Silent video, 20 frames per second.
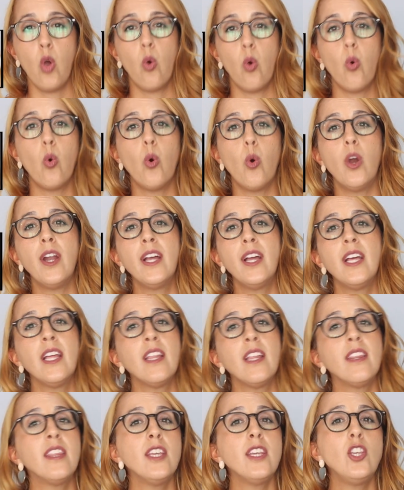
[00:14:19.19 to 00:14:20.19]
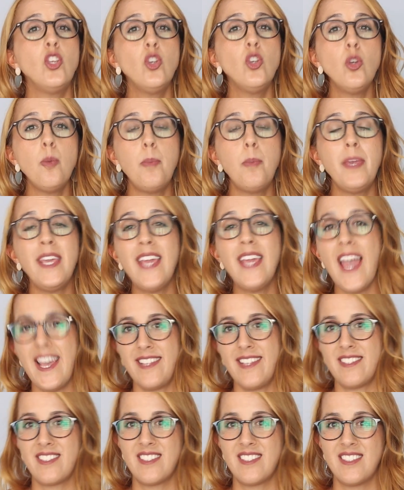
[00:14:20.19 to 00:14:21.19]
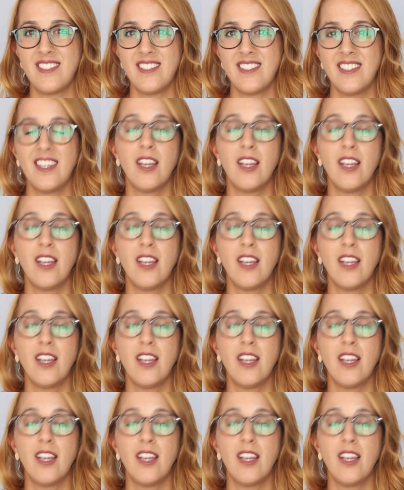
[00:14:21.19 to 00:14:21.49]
or the UPS.